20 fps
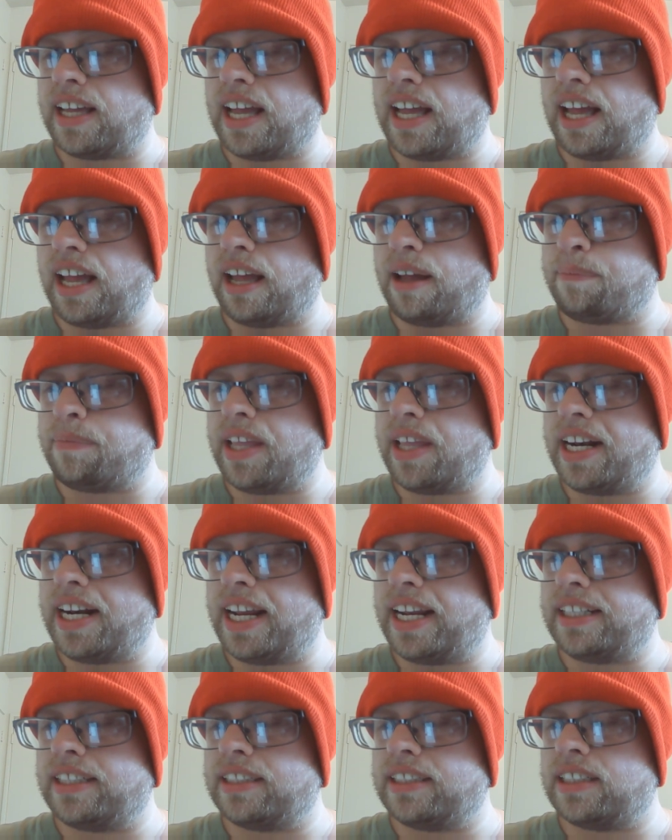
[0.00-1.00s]
And
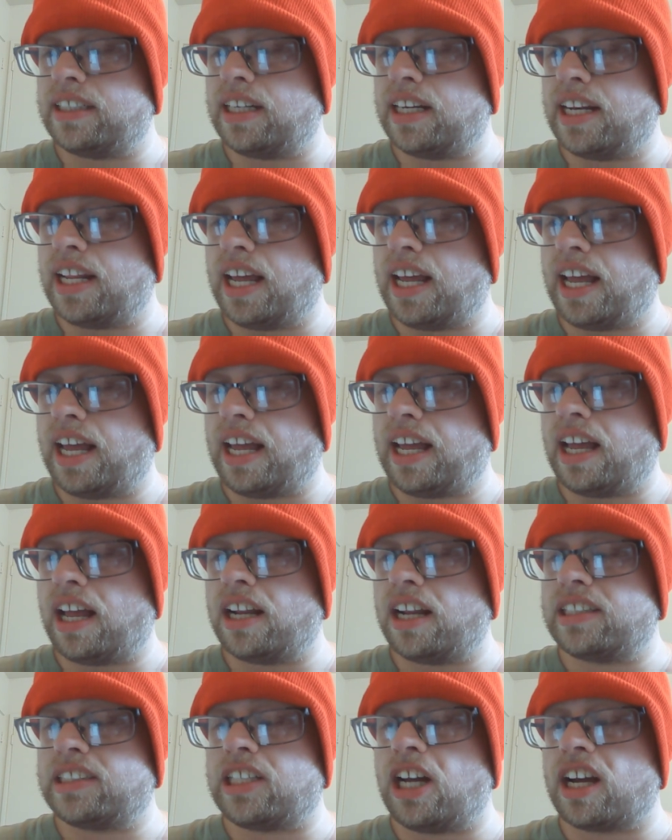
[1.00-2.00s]
then
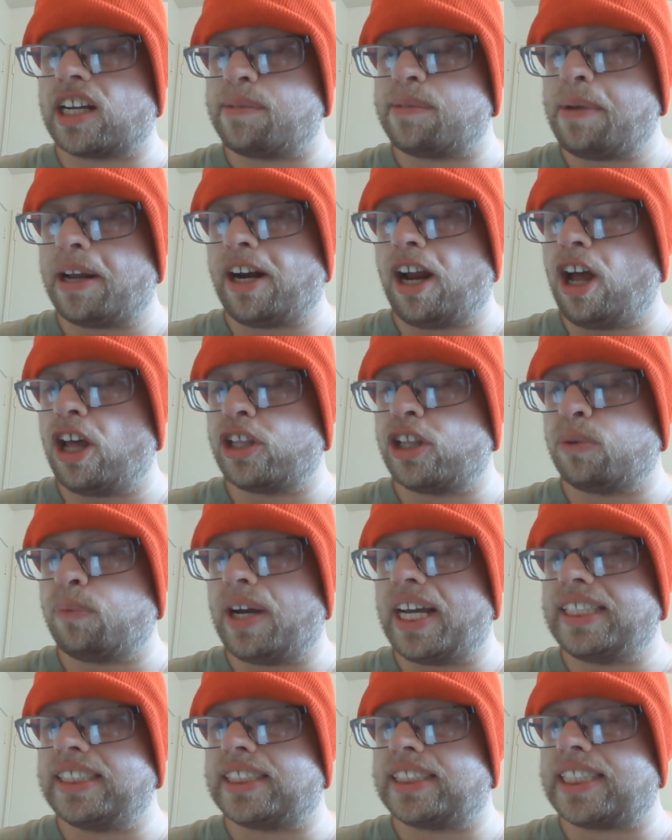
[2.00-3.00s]
talking about all the
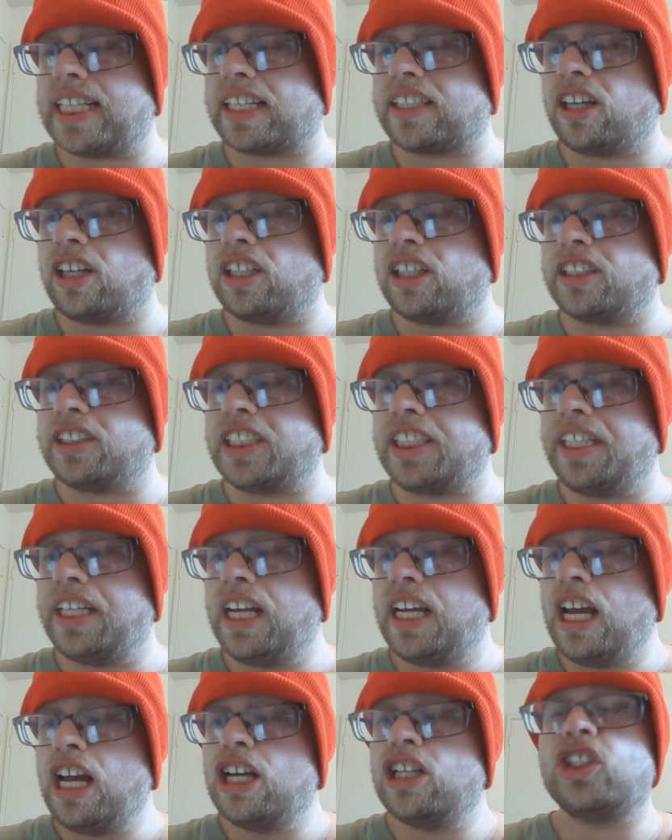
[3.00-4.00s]
ways technology
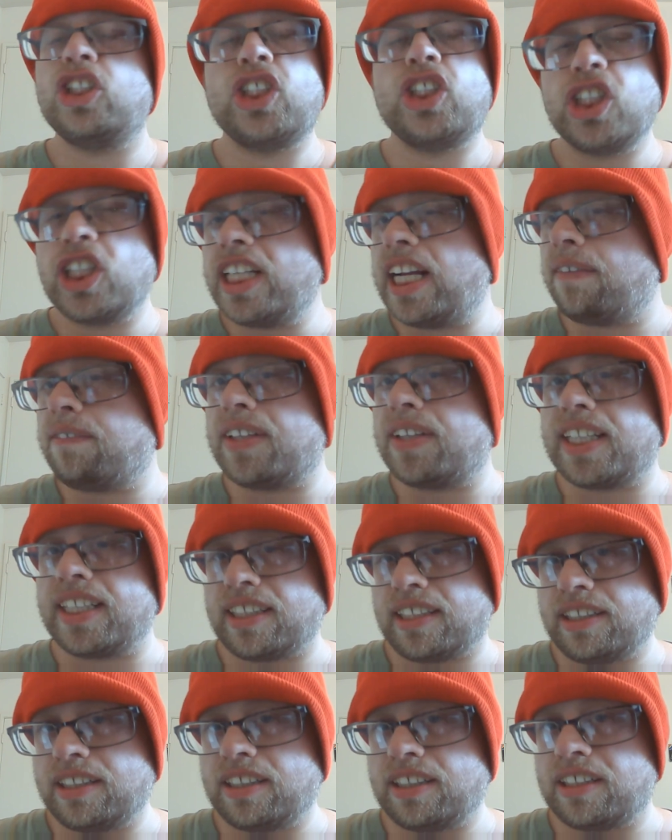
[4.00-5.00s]
should have
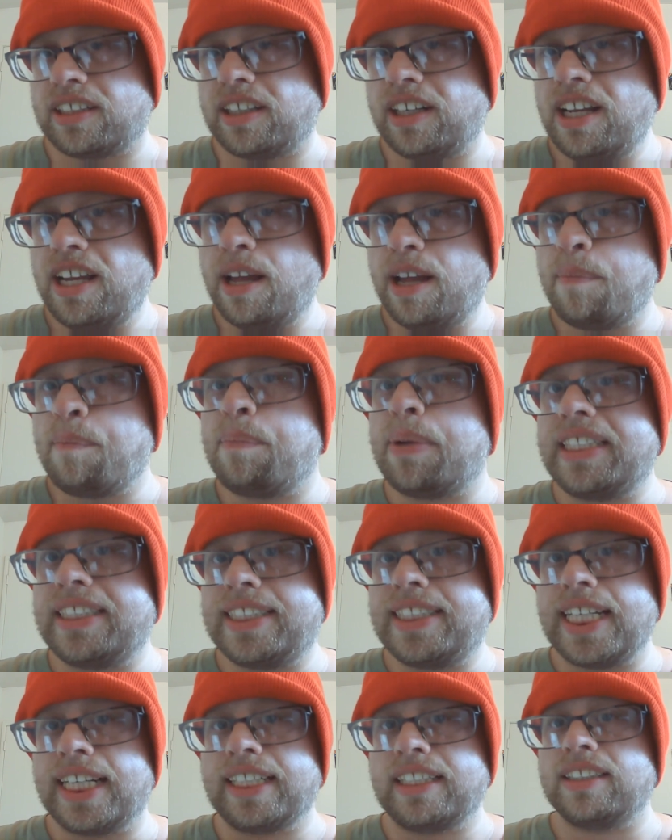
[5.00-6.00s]
killed her,
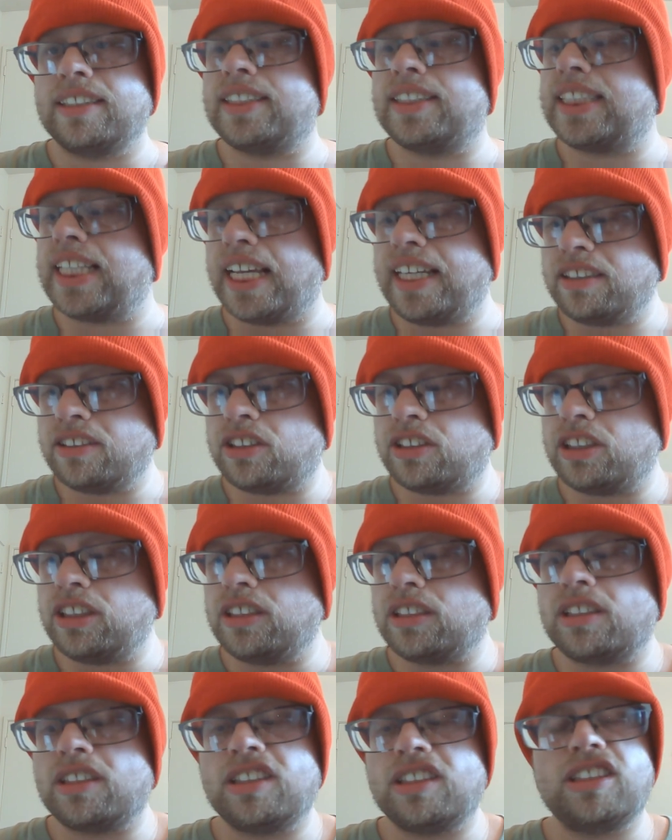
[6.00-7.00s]
but didn't, saying
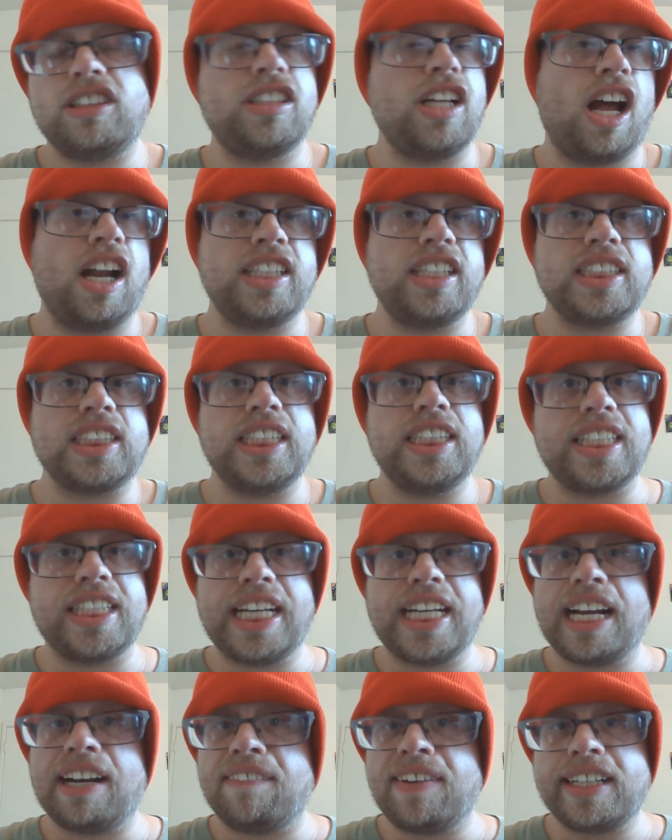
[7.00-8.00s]
she's honestly, the
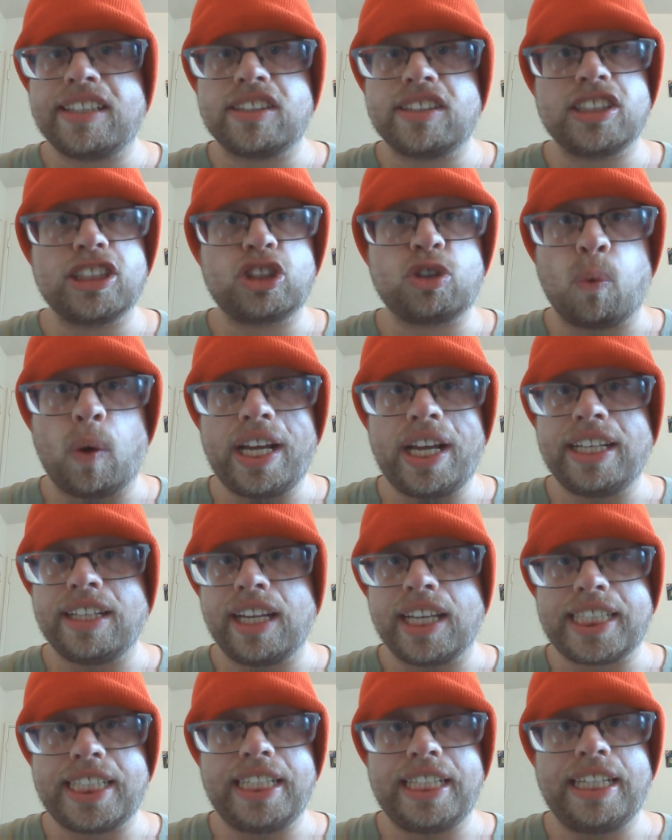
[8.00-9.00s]
narrator is quite
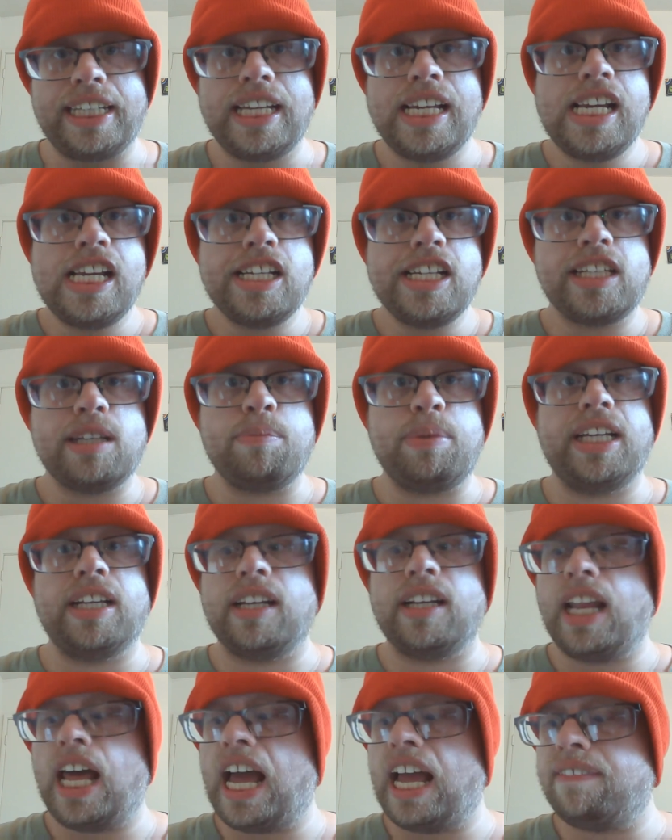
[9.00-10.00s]
lucky to be
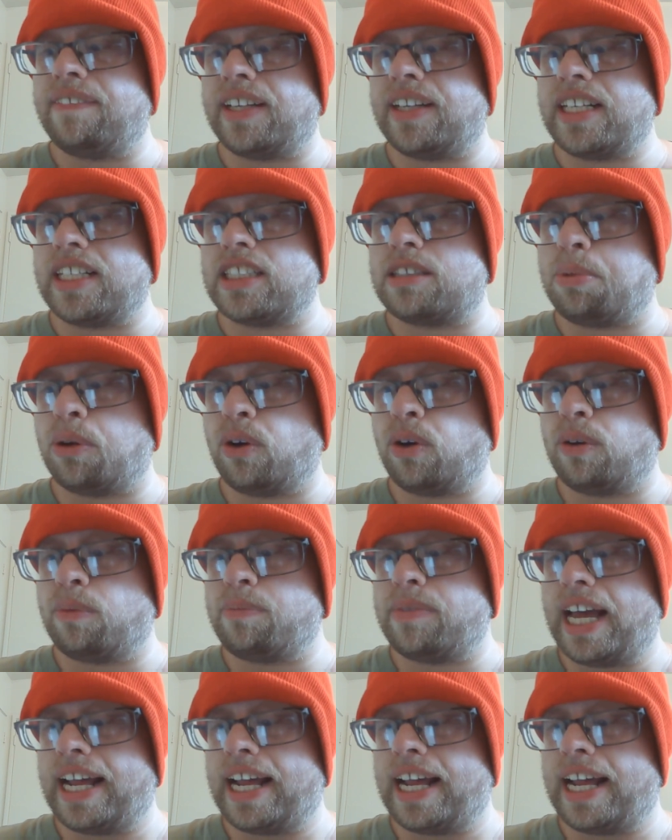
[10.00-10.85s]
alive in this poem.